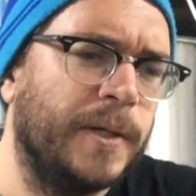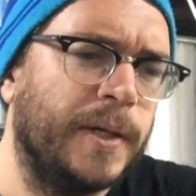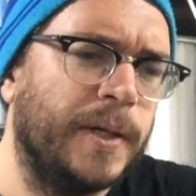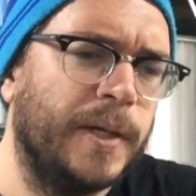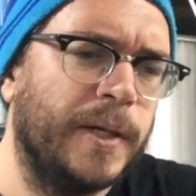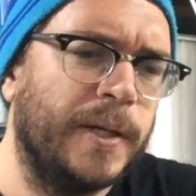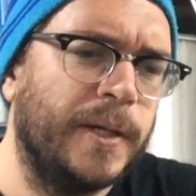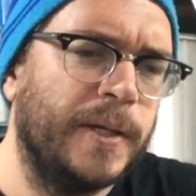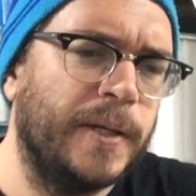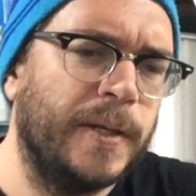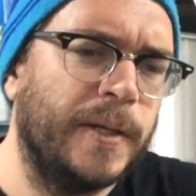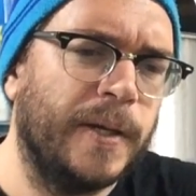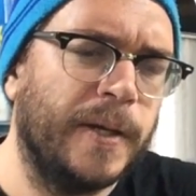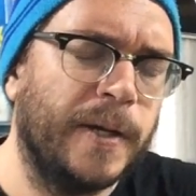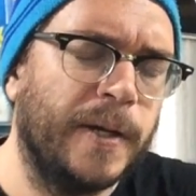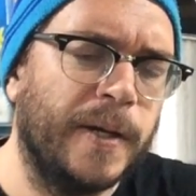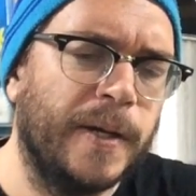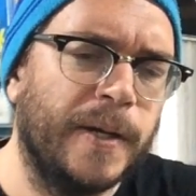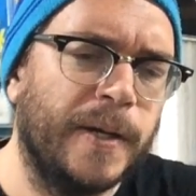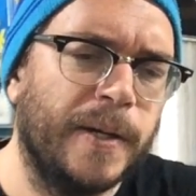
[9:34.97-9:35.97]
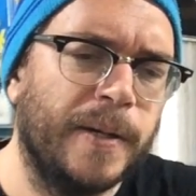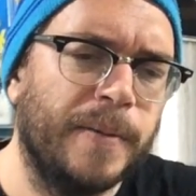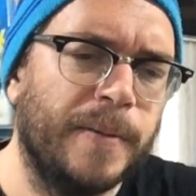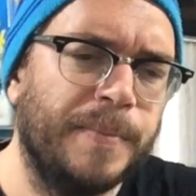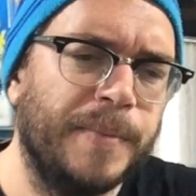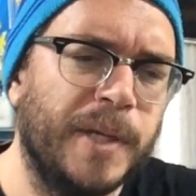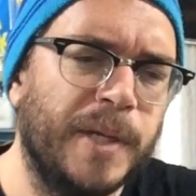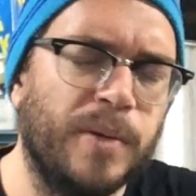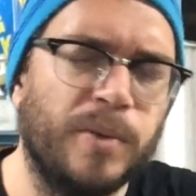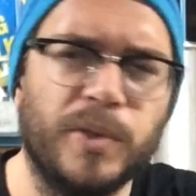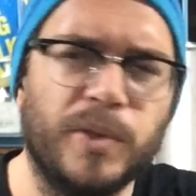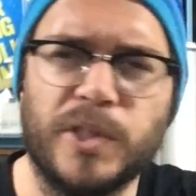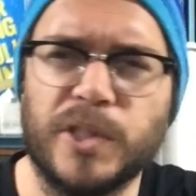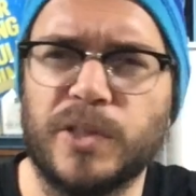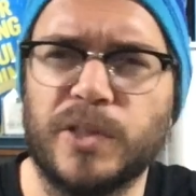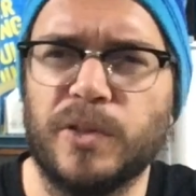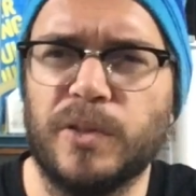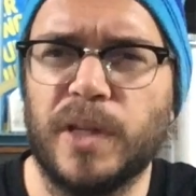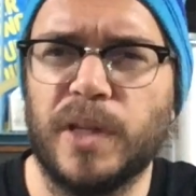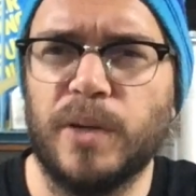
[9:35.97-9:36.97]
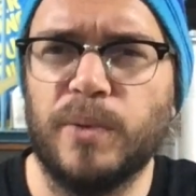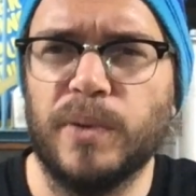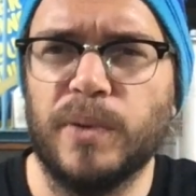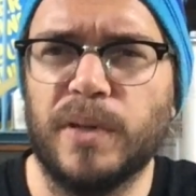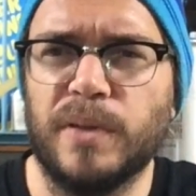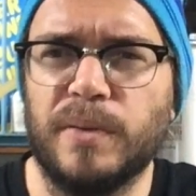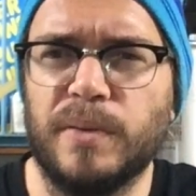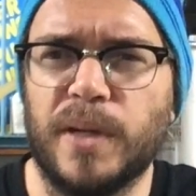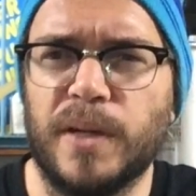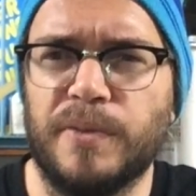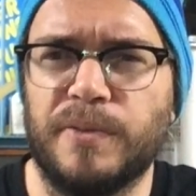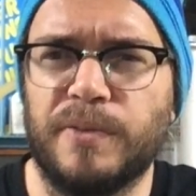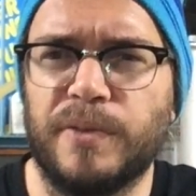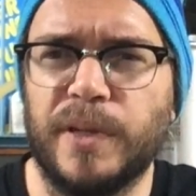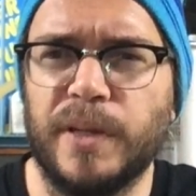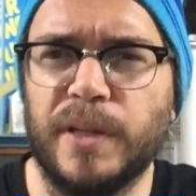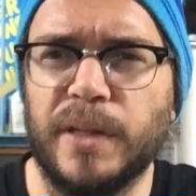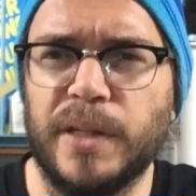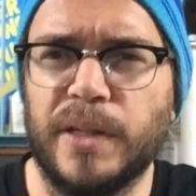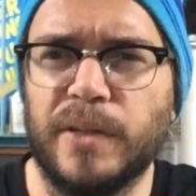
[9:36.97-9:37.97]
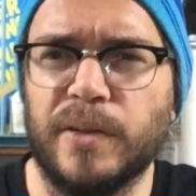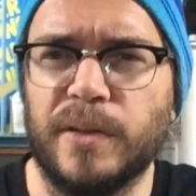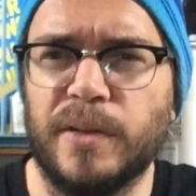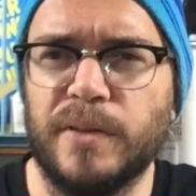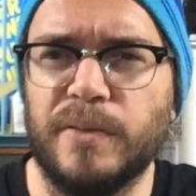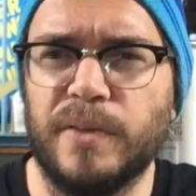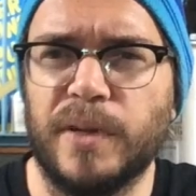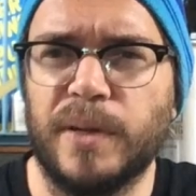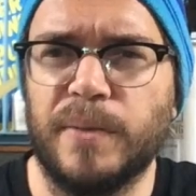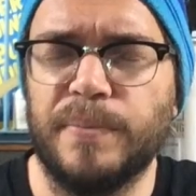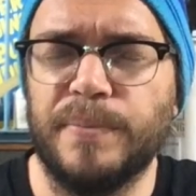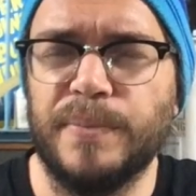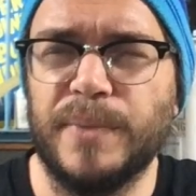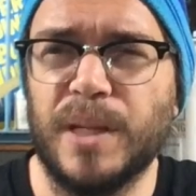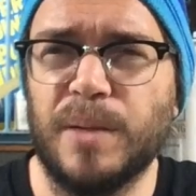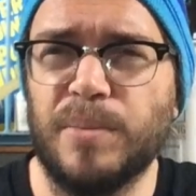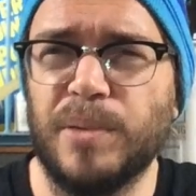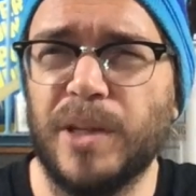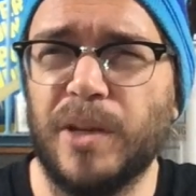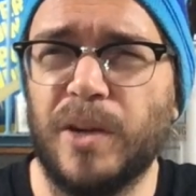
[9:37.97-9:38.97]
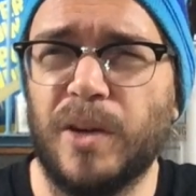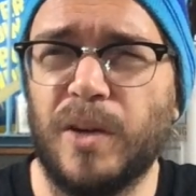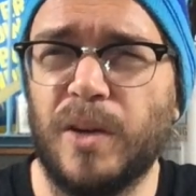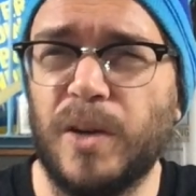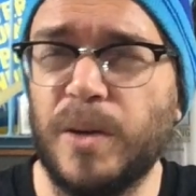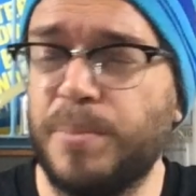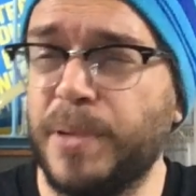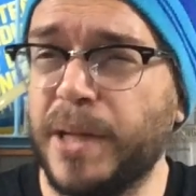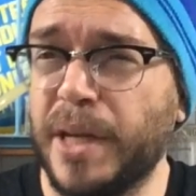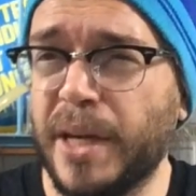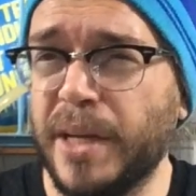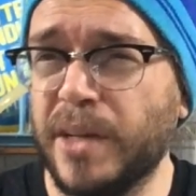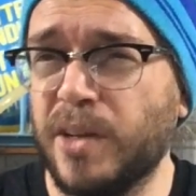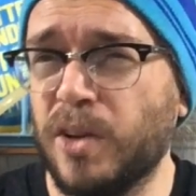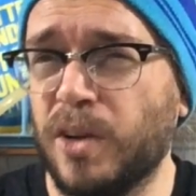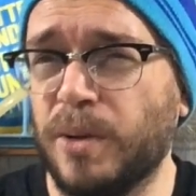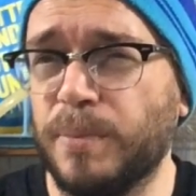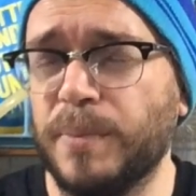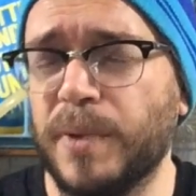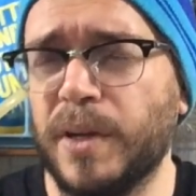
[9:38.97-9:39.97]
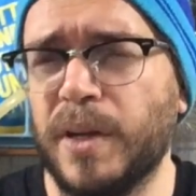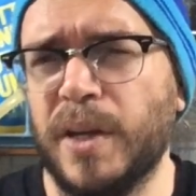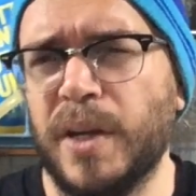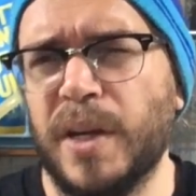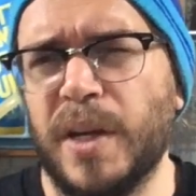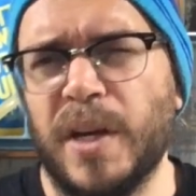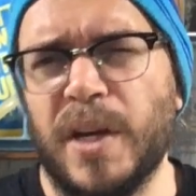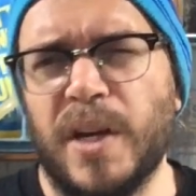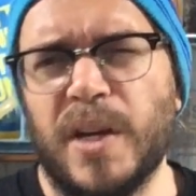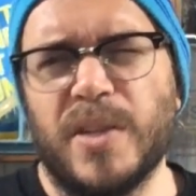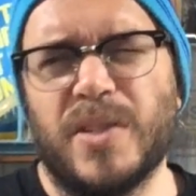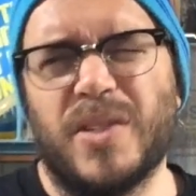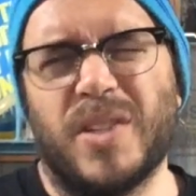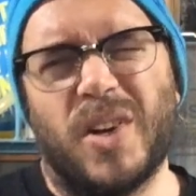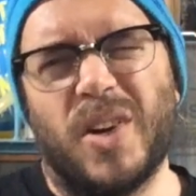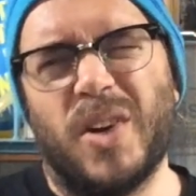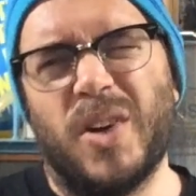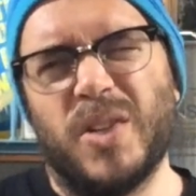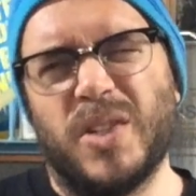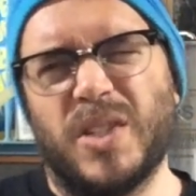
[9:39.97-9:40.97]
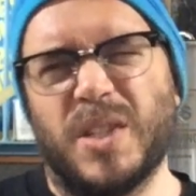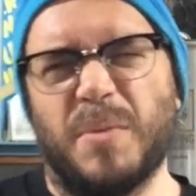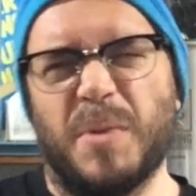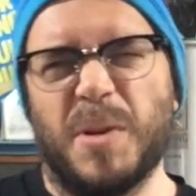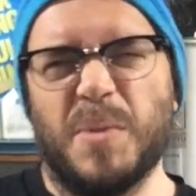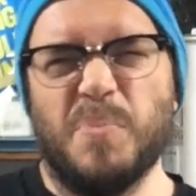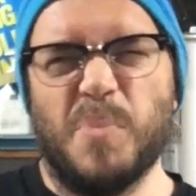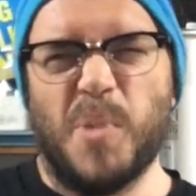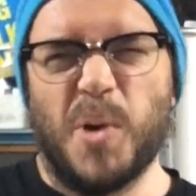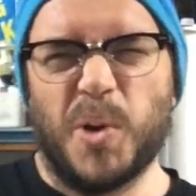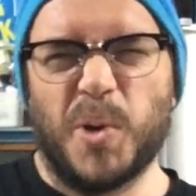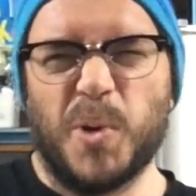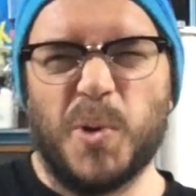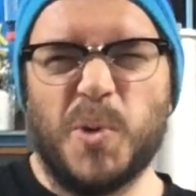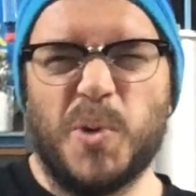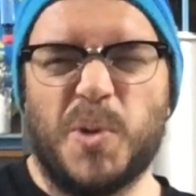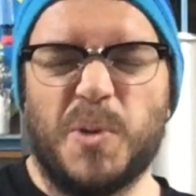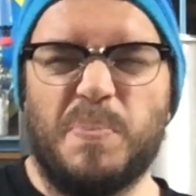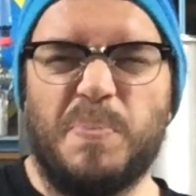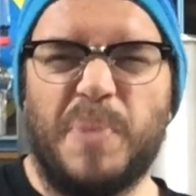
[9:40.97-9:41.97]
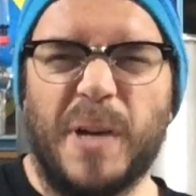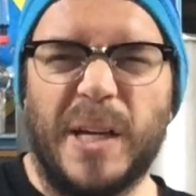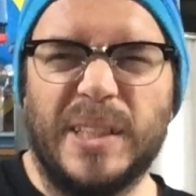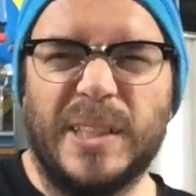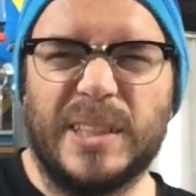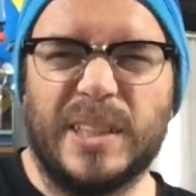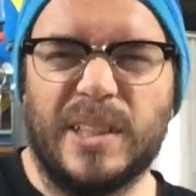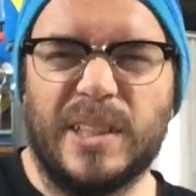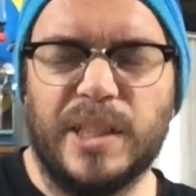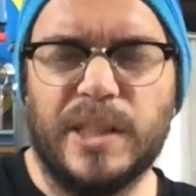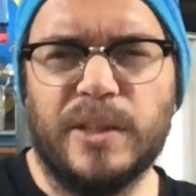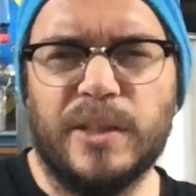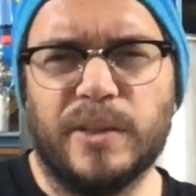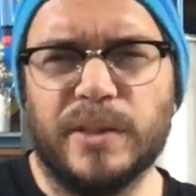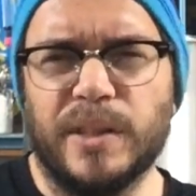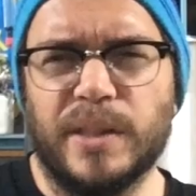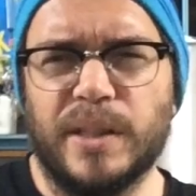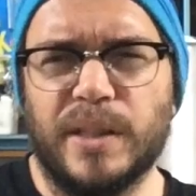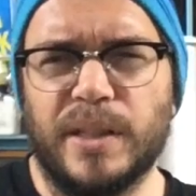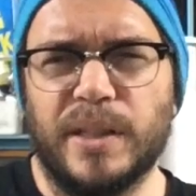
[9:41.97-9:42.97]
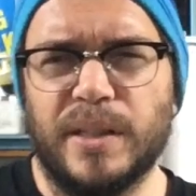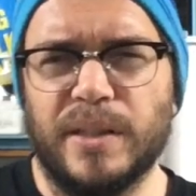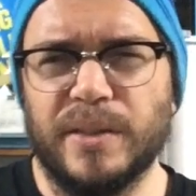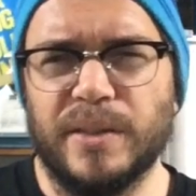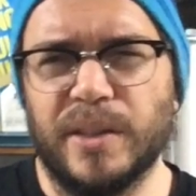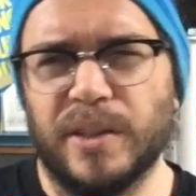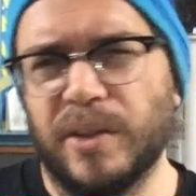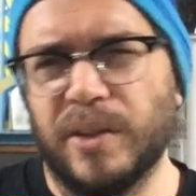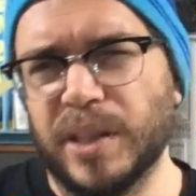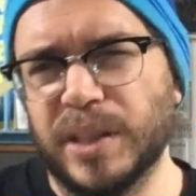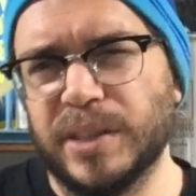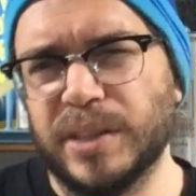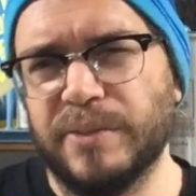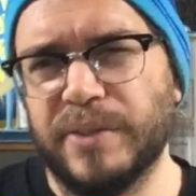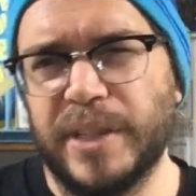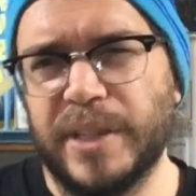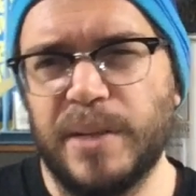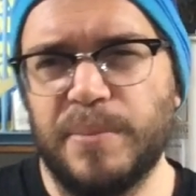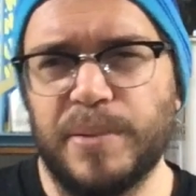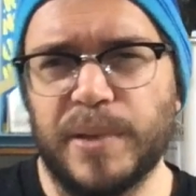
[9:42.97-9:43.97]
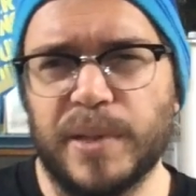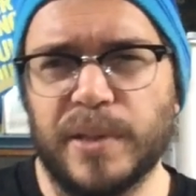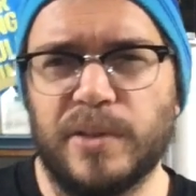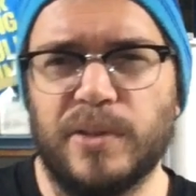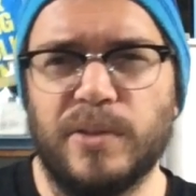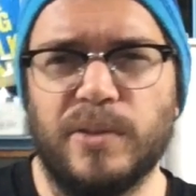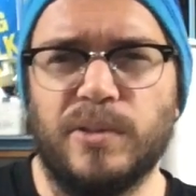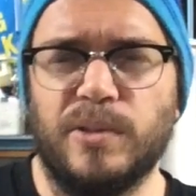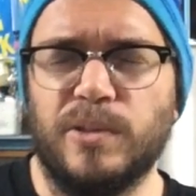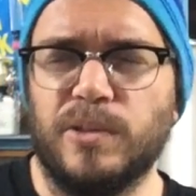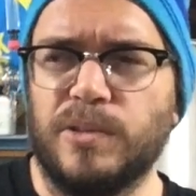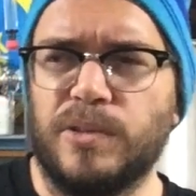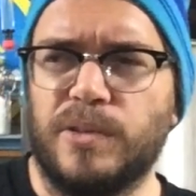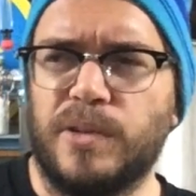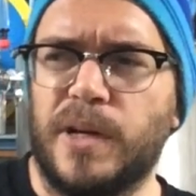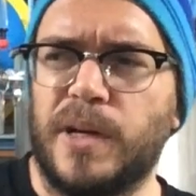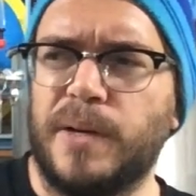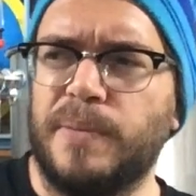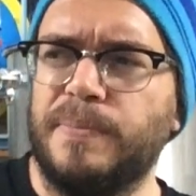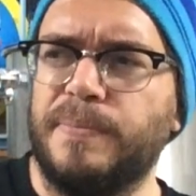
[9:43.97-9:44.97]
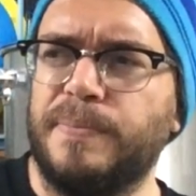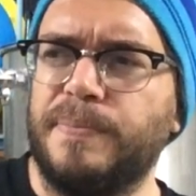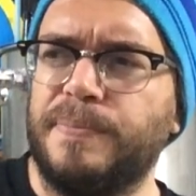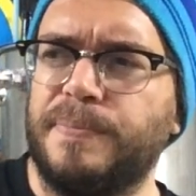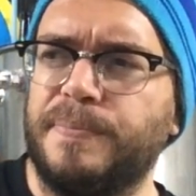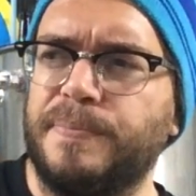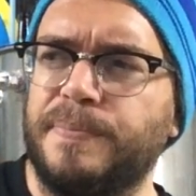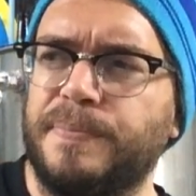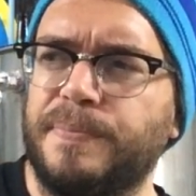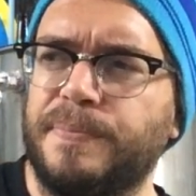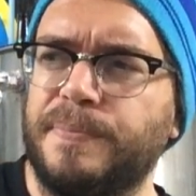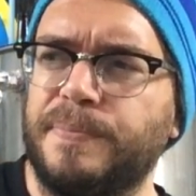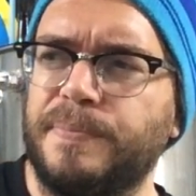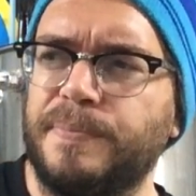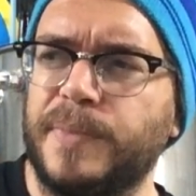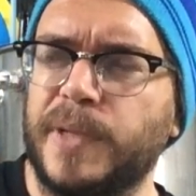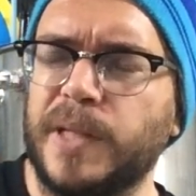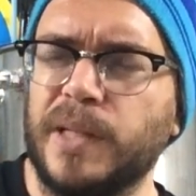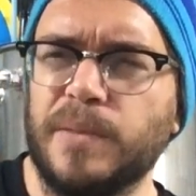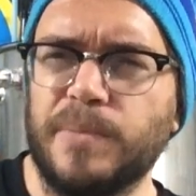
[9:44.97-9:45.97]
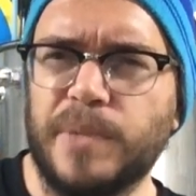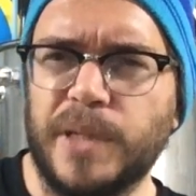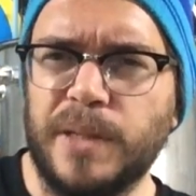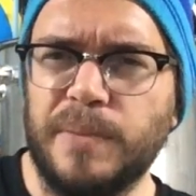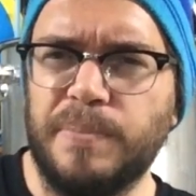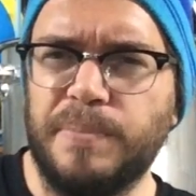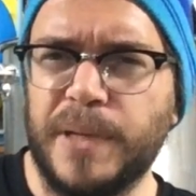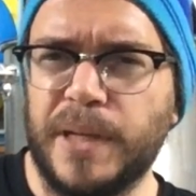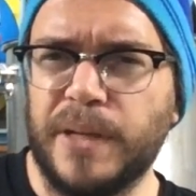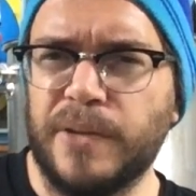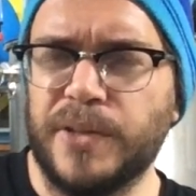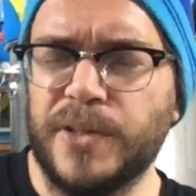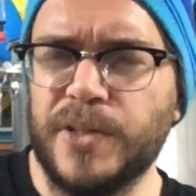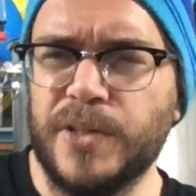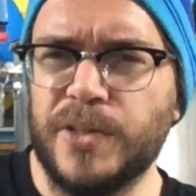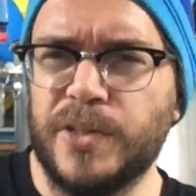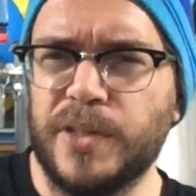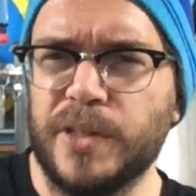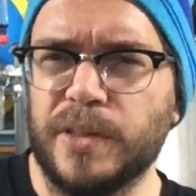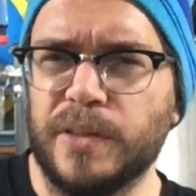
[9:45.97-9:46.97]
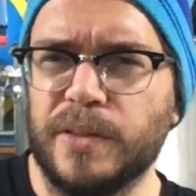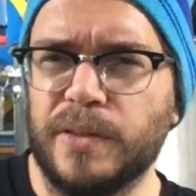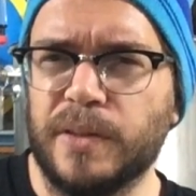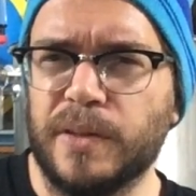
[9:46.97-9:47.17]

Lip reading: And yeah, we'll just do that with a friendly kind of double IPA comp. So something modelled basically on the likes of an Epic or a Liberty beer in New Zealand.